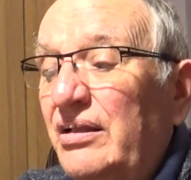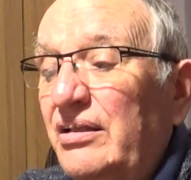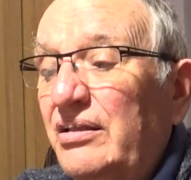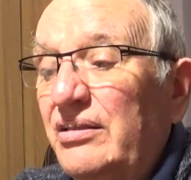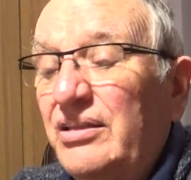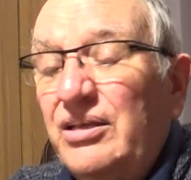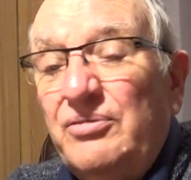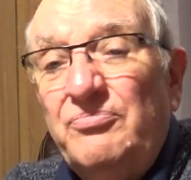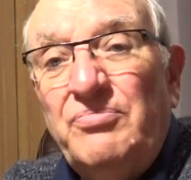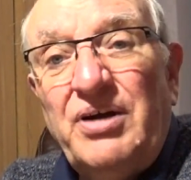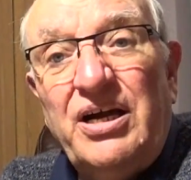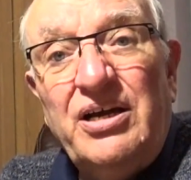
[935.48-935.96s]

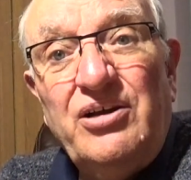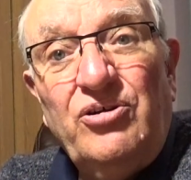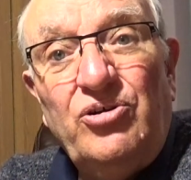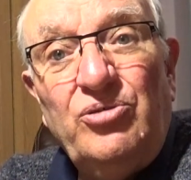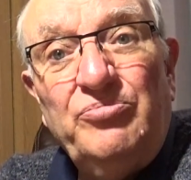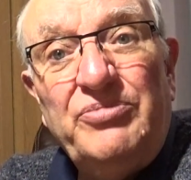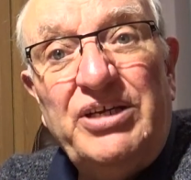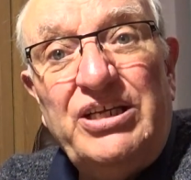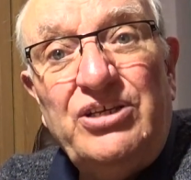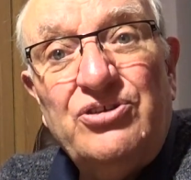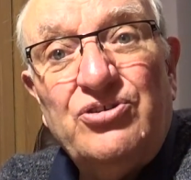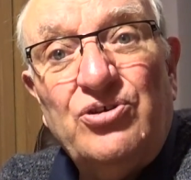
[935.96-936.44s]
then by all
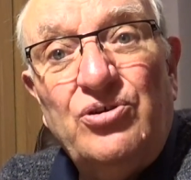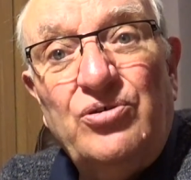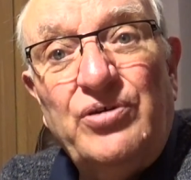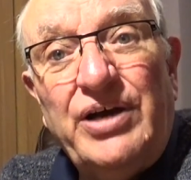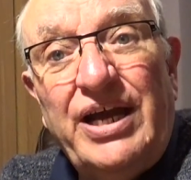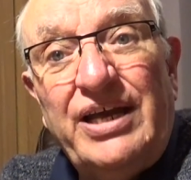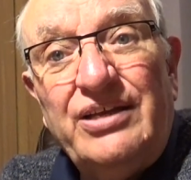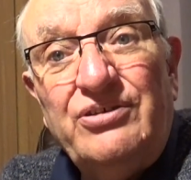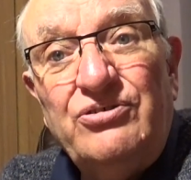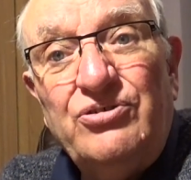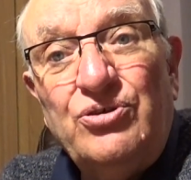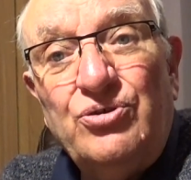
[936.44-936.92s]
means go
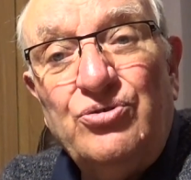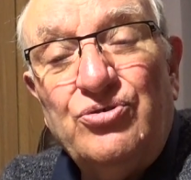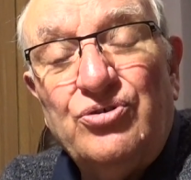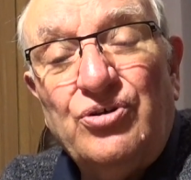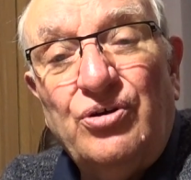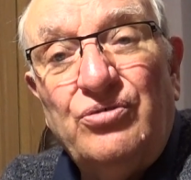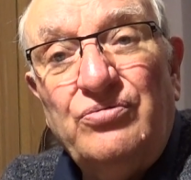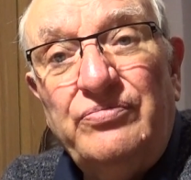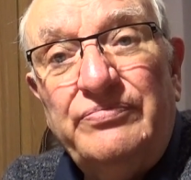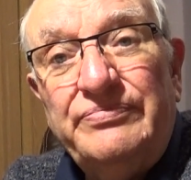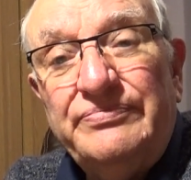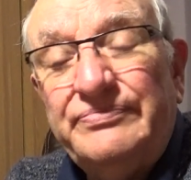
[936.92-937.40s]
ahead and do
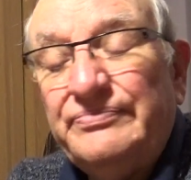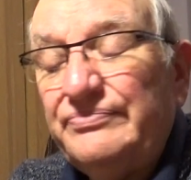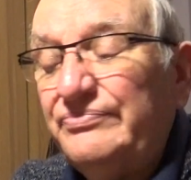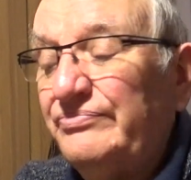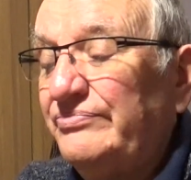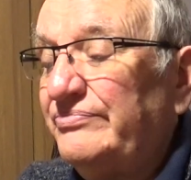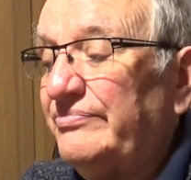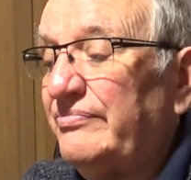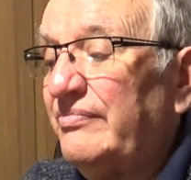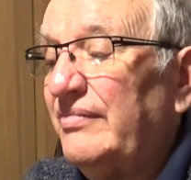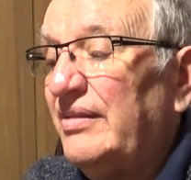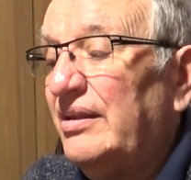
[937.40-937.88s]
so.
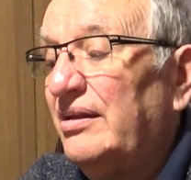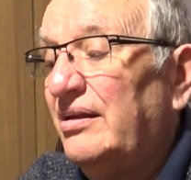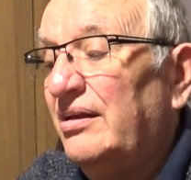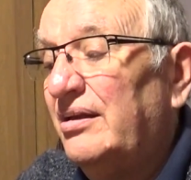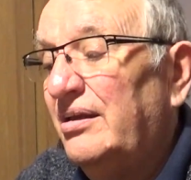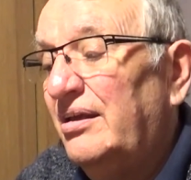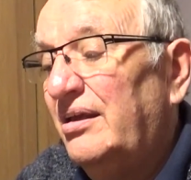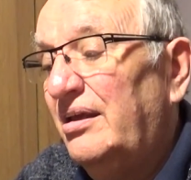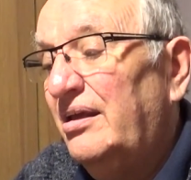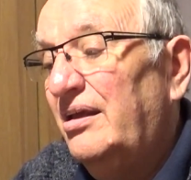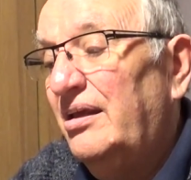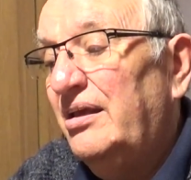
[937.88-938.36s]

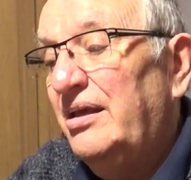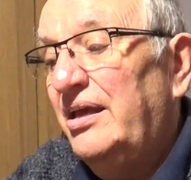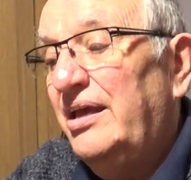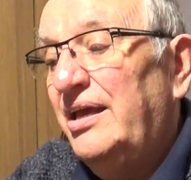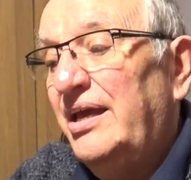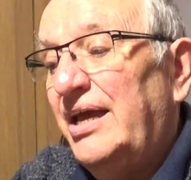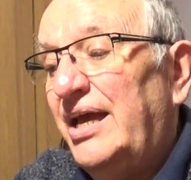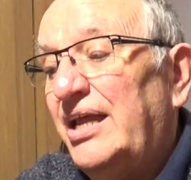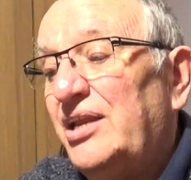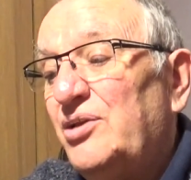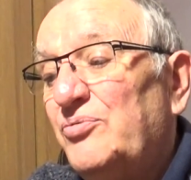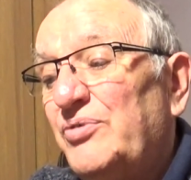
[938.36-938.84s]

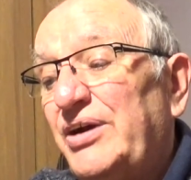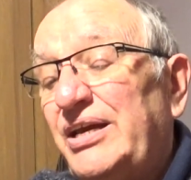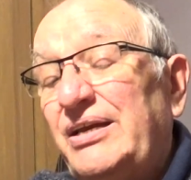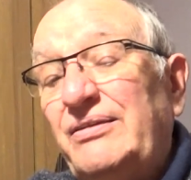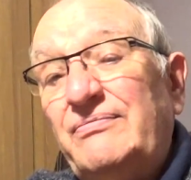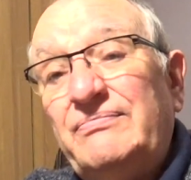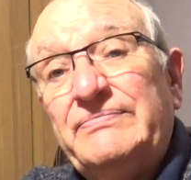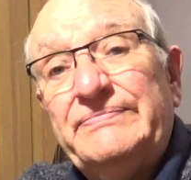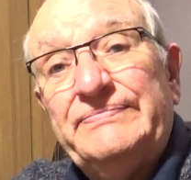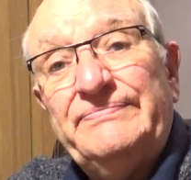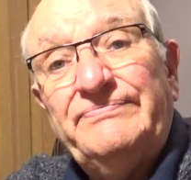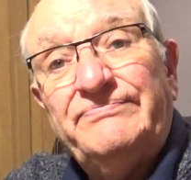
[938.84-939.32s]
Anyway,
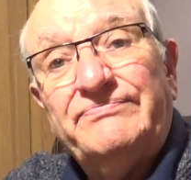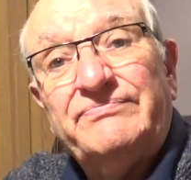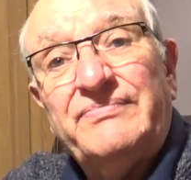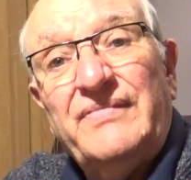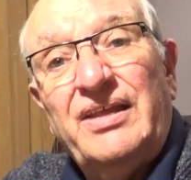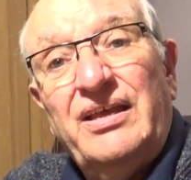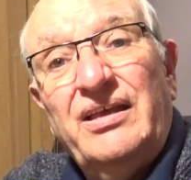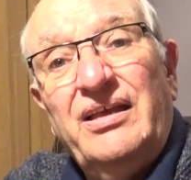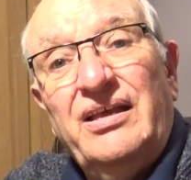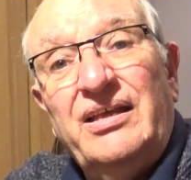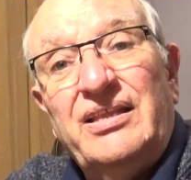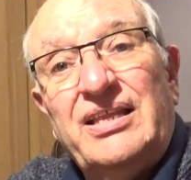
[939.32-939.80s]

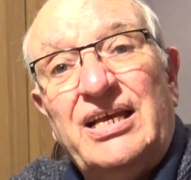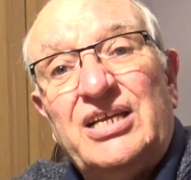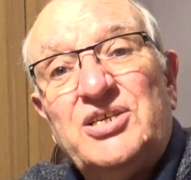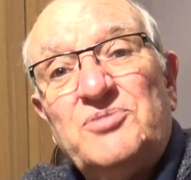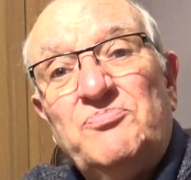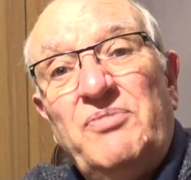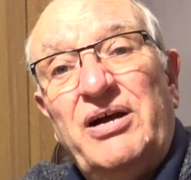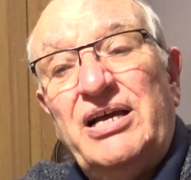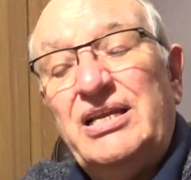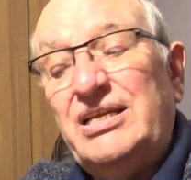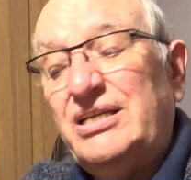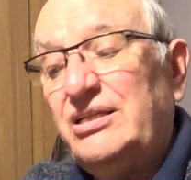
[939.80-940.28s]
that's
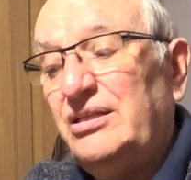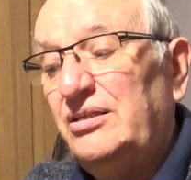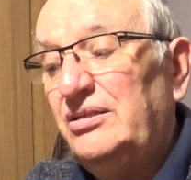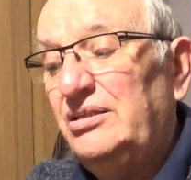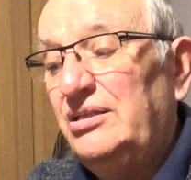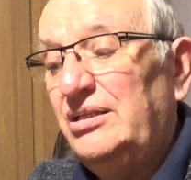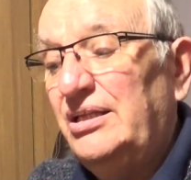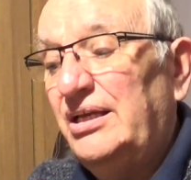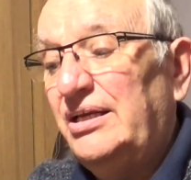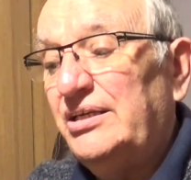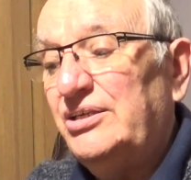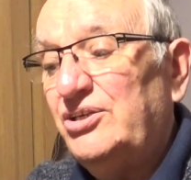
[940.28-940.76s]
my
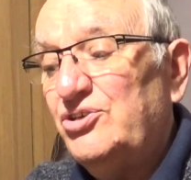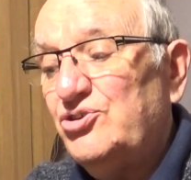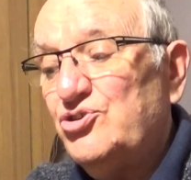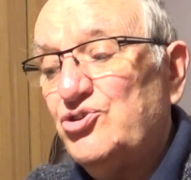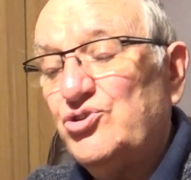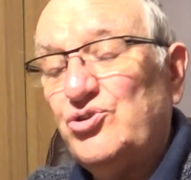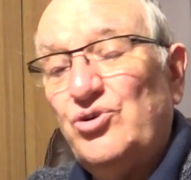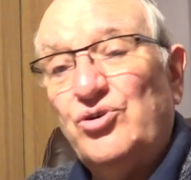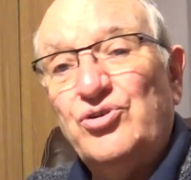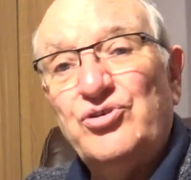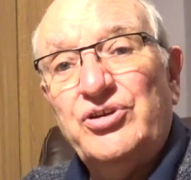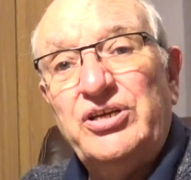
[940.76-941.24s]
little uh,
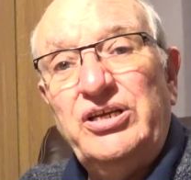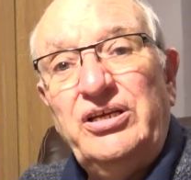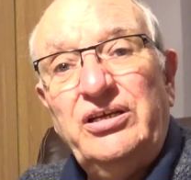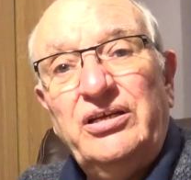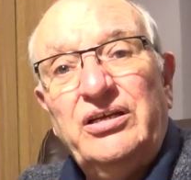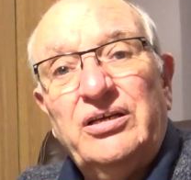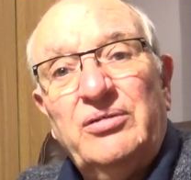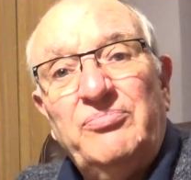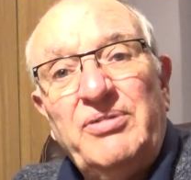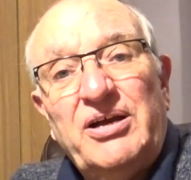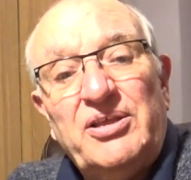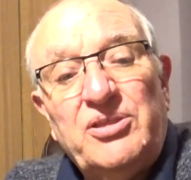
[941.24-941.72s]
story
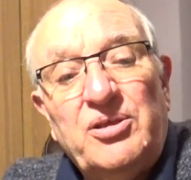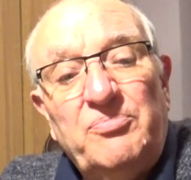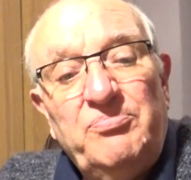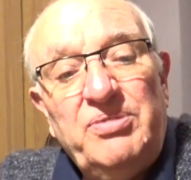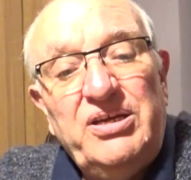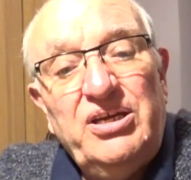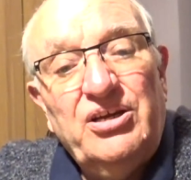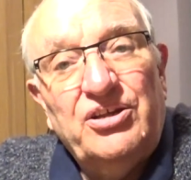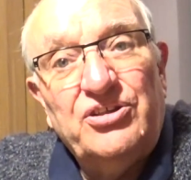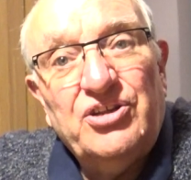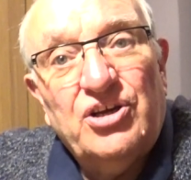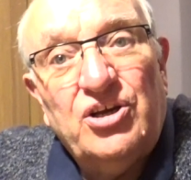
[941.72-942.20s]
about the
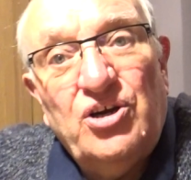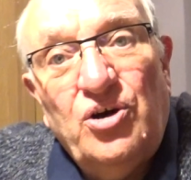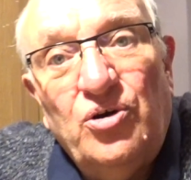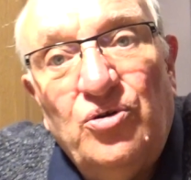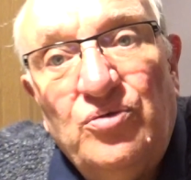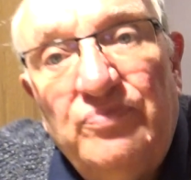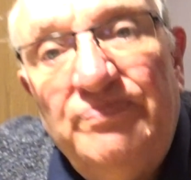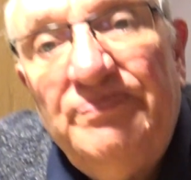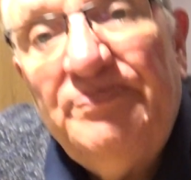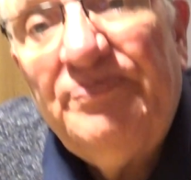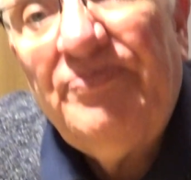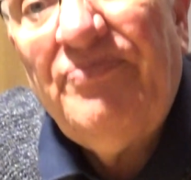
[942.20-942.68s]
bee on the
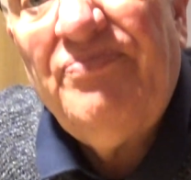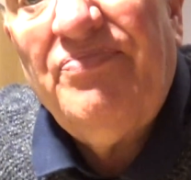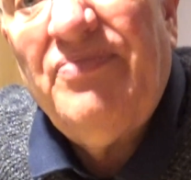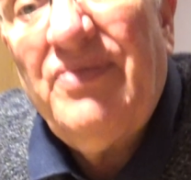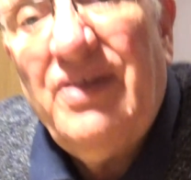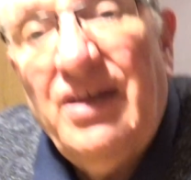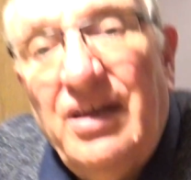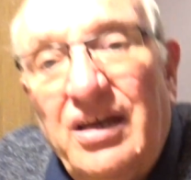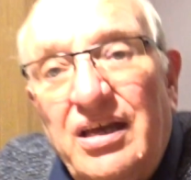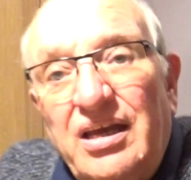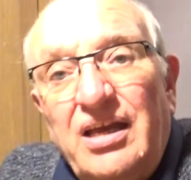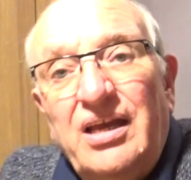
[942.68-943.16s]
comb.
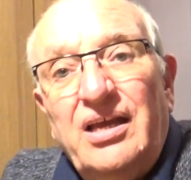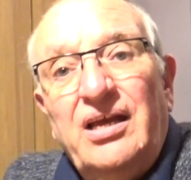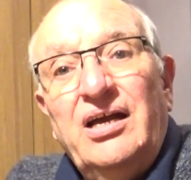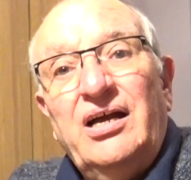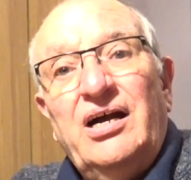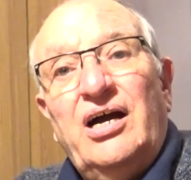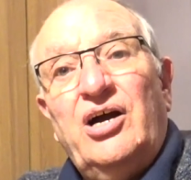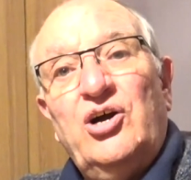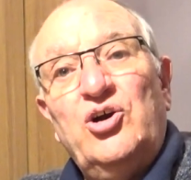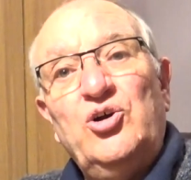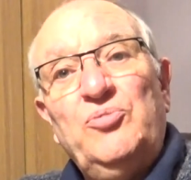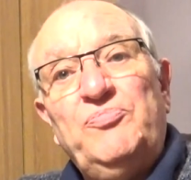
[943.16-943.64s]

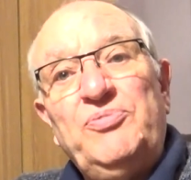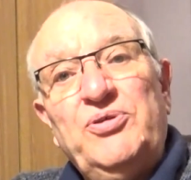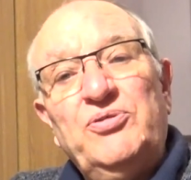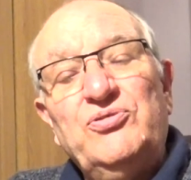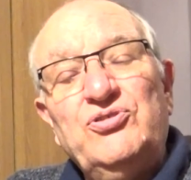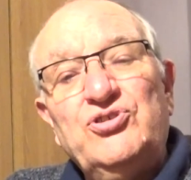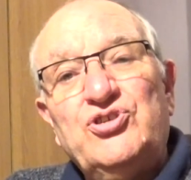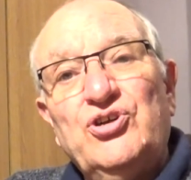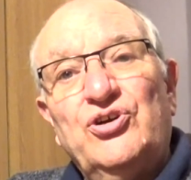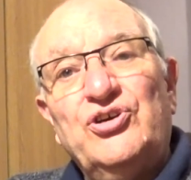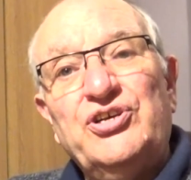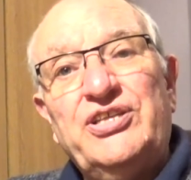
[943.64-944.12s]
I hope you
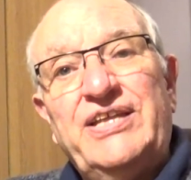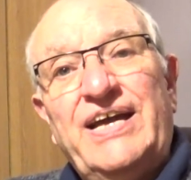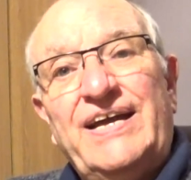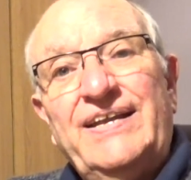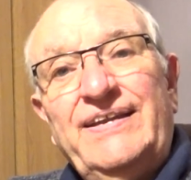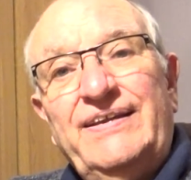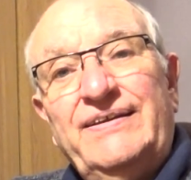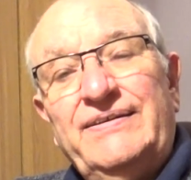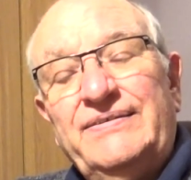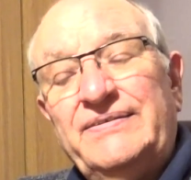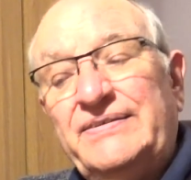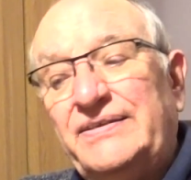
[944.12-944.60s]
enjoyed
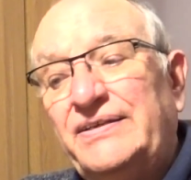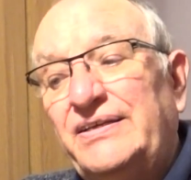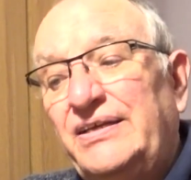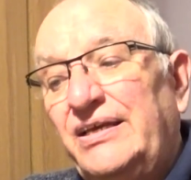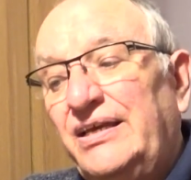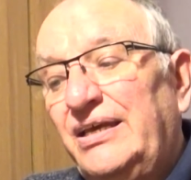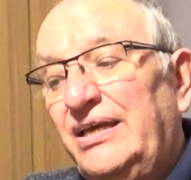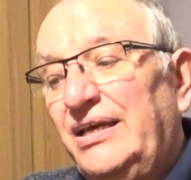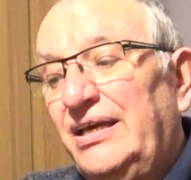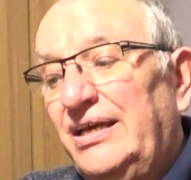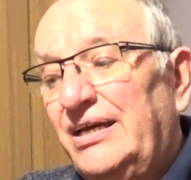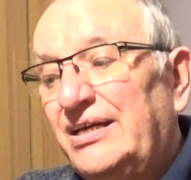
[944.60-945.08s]
that.
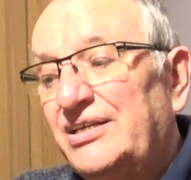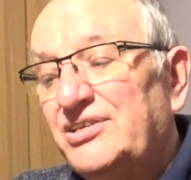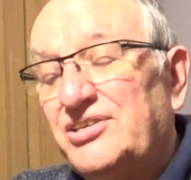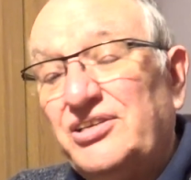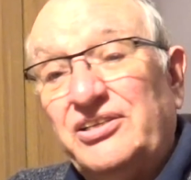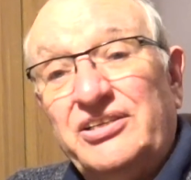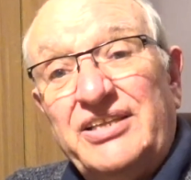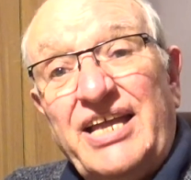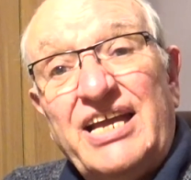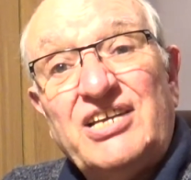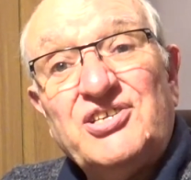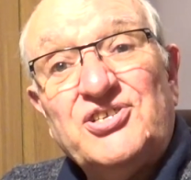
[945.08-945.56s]

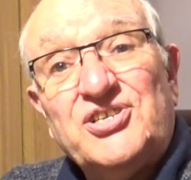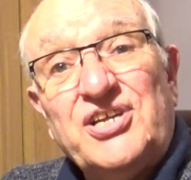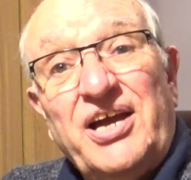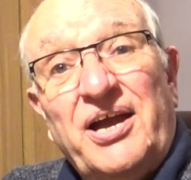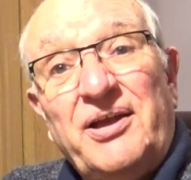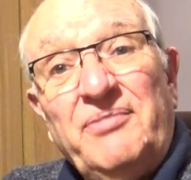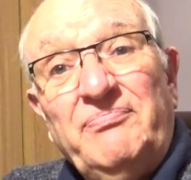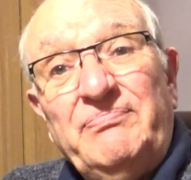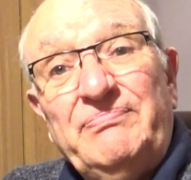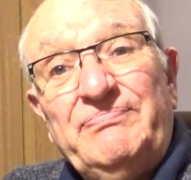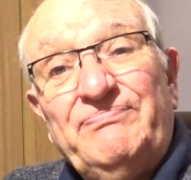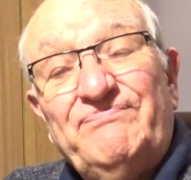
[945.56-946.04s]
Until next
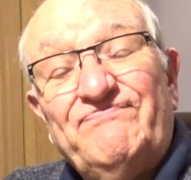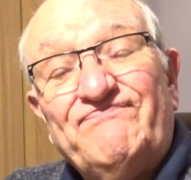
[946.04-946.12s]
time,